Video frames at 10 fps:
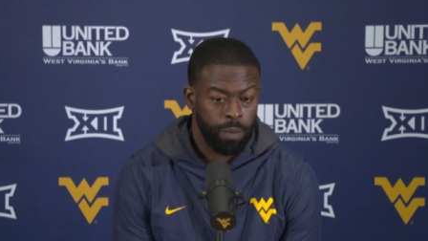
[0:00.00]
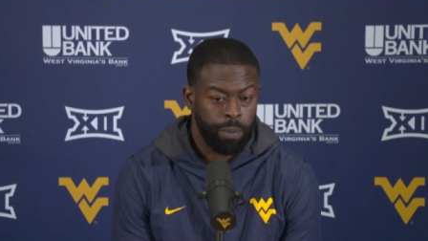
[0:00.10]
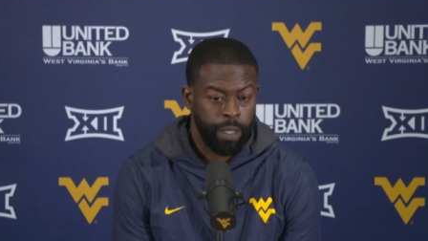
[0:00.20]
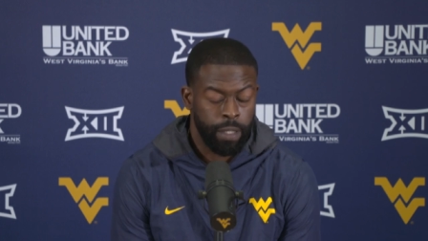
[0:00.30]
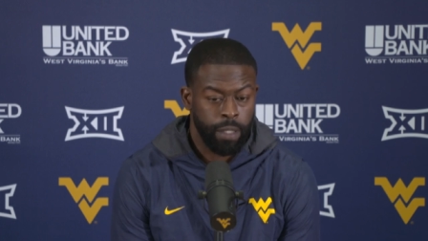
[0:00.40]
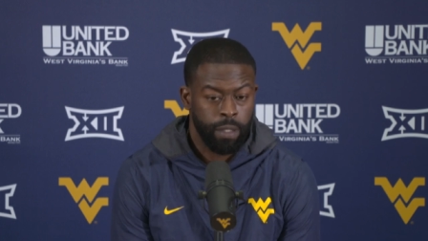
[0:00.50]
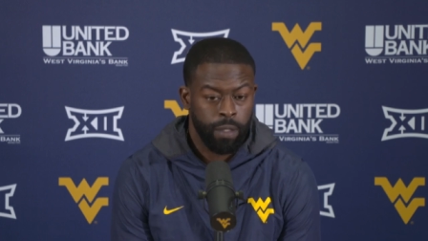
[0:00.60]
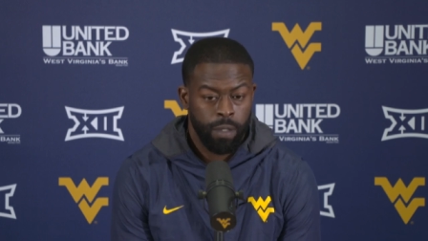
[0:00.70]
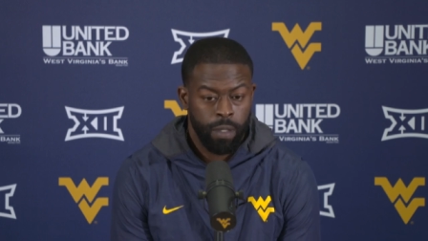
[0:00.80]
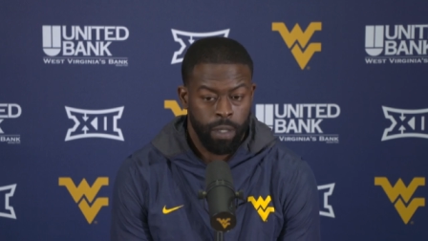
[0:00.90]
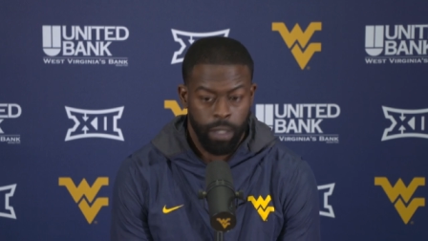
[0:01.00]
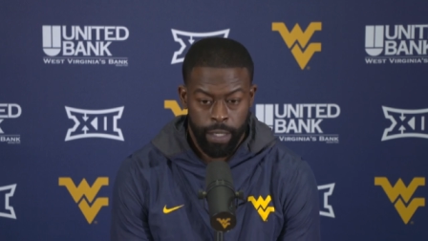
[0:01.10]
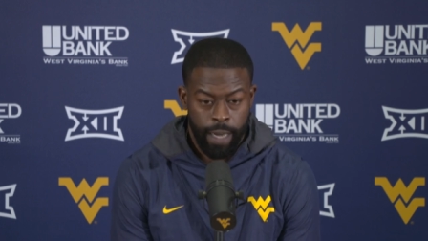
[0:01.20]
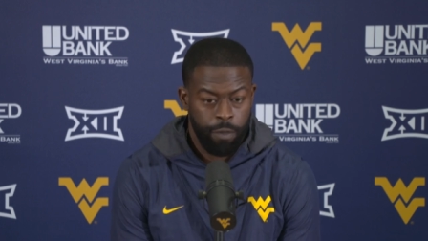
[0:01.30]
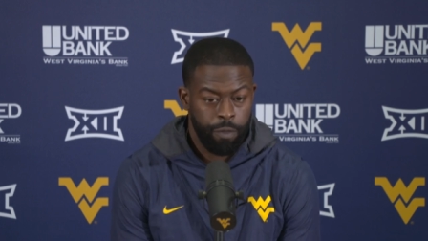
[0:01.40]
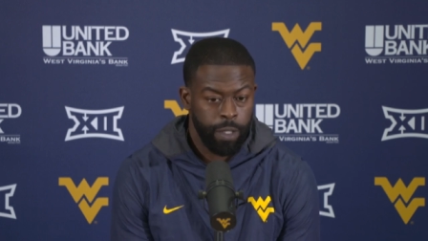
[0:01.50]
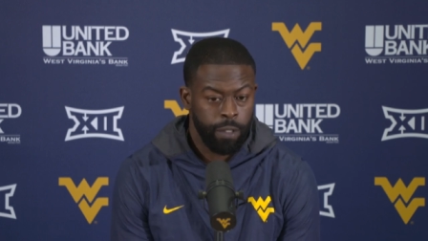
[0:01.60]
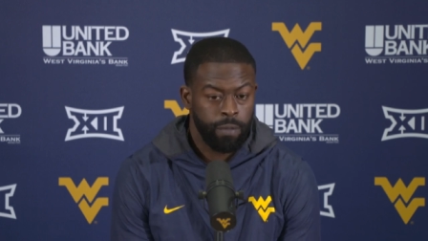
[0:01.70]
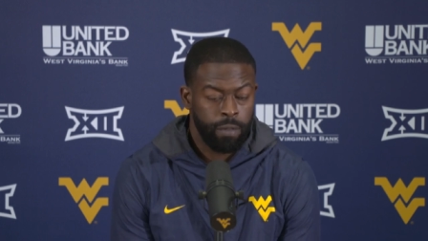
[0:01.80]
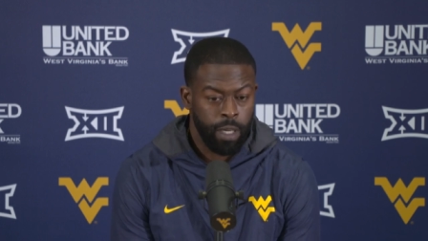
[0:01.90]
We're playing a good
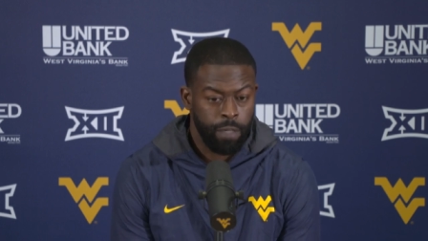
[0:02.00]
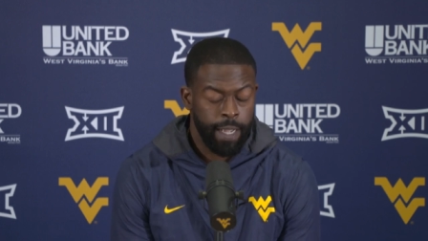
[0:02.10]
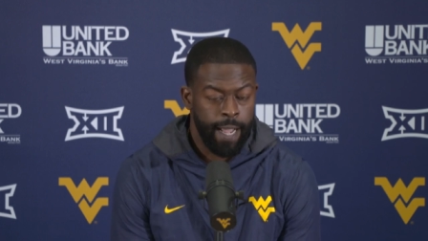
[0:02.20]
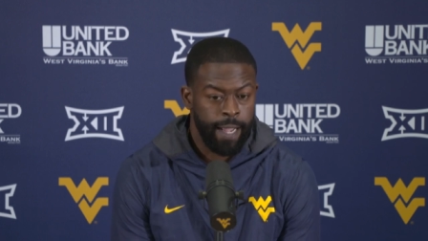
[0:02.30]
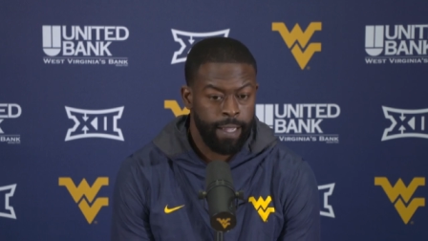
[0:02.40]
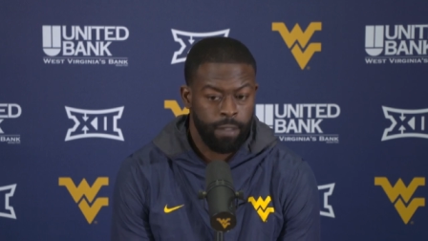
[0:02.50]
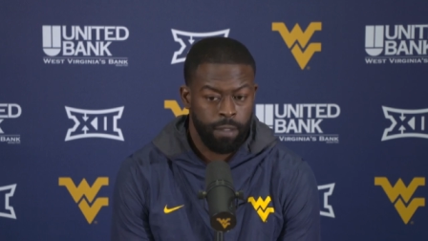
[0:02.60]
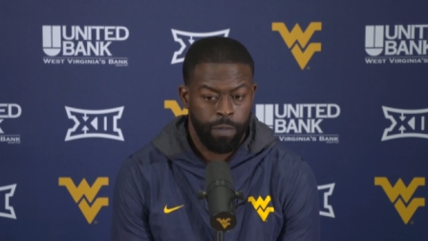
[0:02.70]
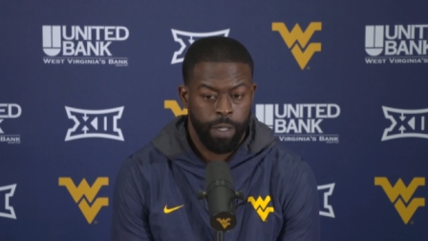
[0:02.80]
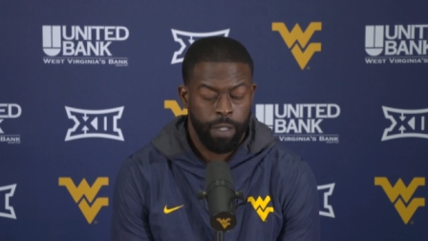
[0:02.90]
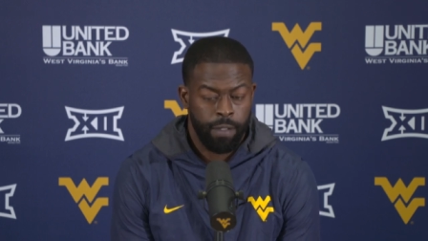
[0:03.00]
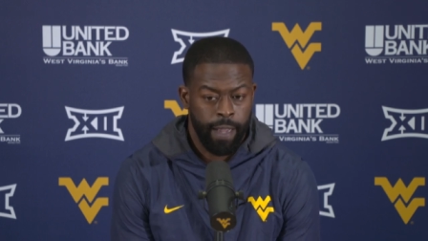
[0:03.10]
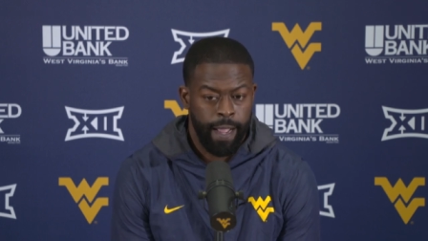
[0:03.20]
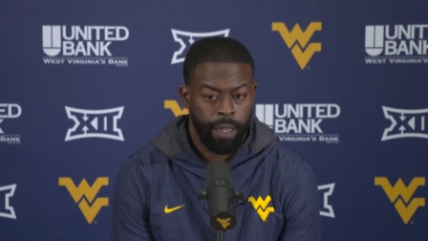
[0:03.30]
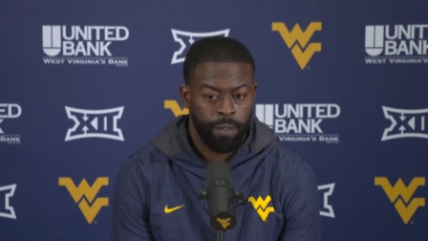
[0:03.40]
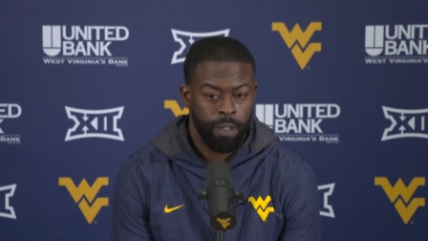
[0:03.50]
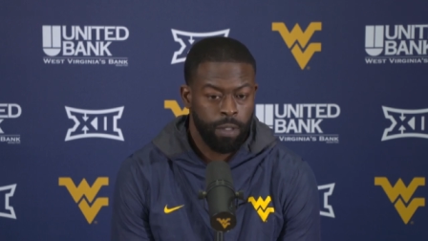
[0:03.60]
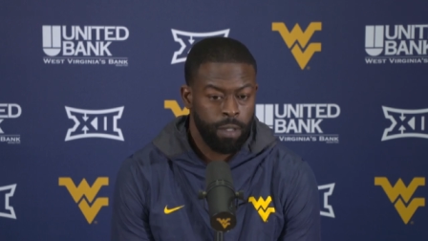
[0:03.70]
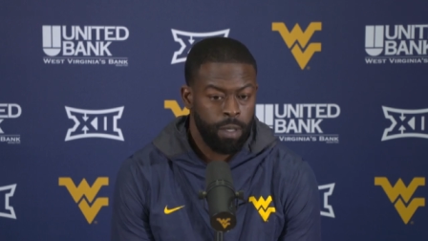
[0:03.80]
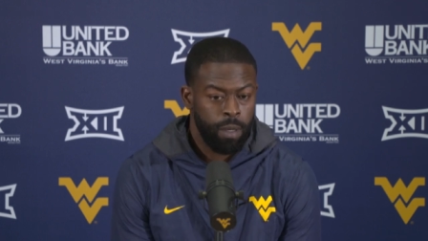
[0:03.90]
outfit, tough guys, very sound,
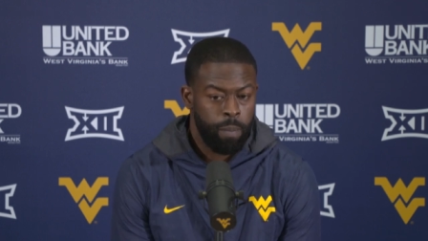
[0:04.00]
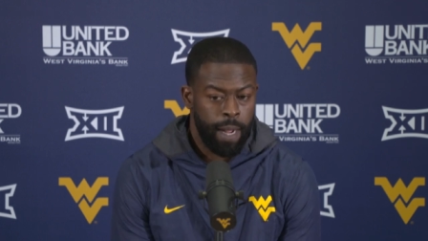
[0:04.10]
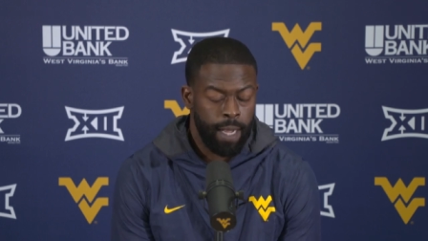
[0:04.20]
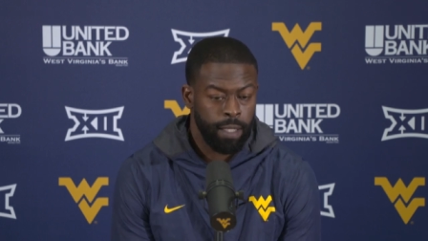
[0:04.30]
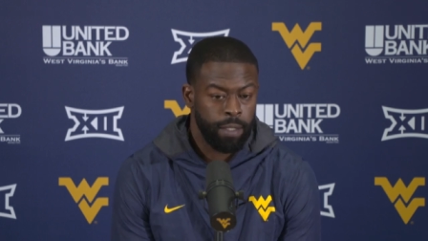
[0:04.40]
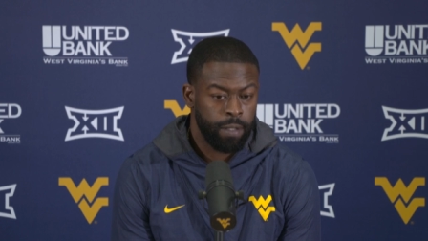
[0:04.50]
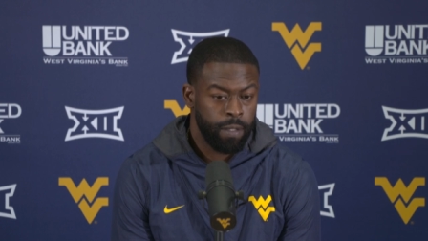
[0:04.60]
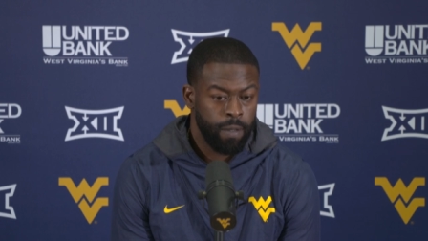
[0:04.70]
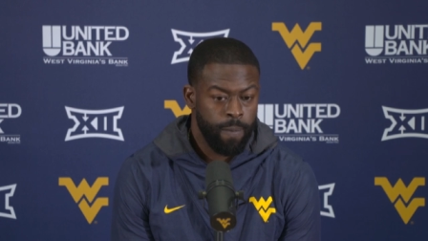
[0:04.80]
polished,